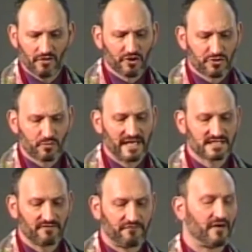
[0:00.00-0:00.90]
The
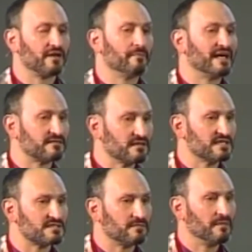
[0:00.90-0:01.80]
threats of
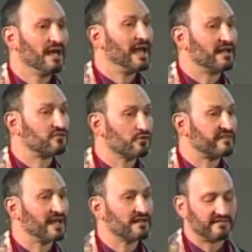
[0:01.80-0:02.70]
fundamentalism and
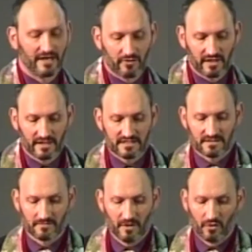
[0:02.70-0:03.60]

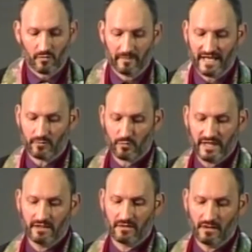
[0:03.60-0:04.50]
totalitarianism remain
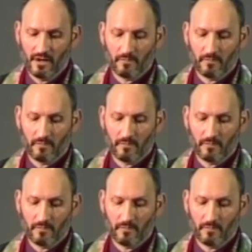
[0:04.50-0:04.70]
real,